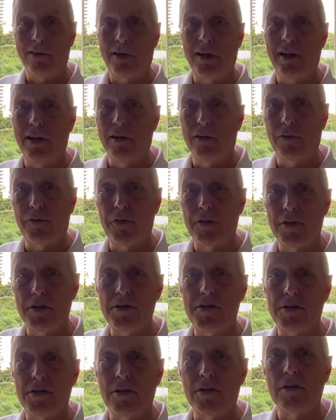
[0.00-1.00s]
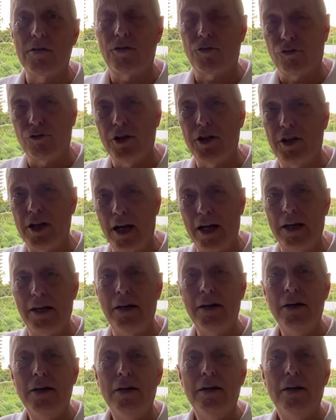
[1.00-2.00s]
here for this uh, three-day
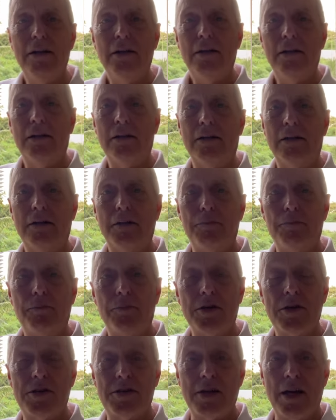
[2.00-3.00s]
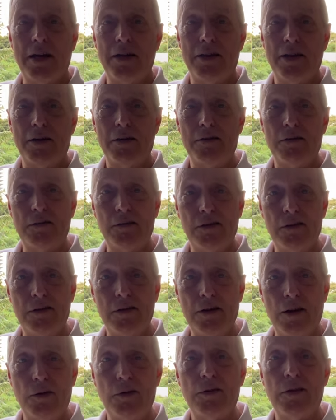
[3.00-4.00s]
uh, stay that,
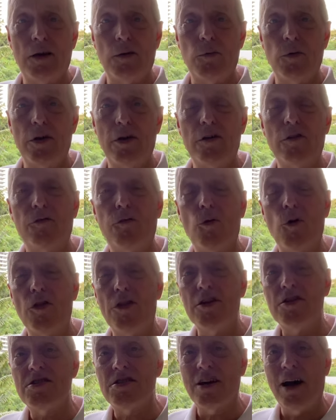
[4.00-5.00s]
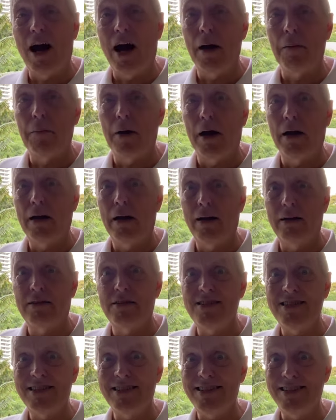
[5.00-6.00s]
that, that we're here for this time. I had
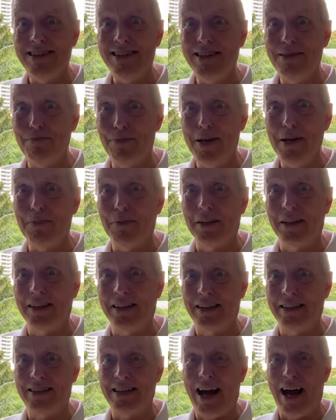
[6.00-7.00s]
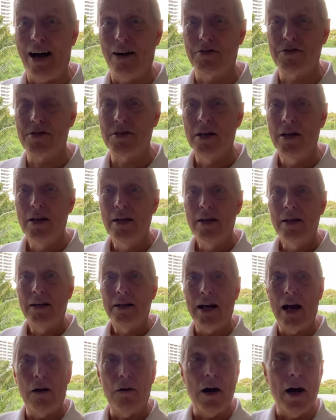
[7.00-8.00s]
16 people in this house.
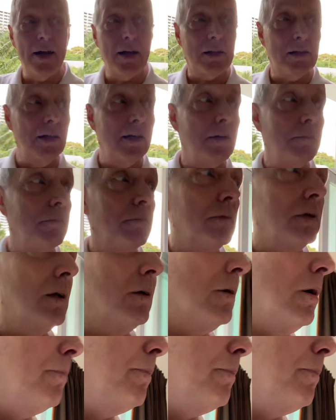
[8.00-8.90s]
Now, I claim, you know, a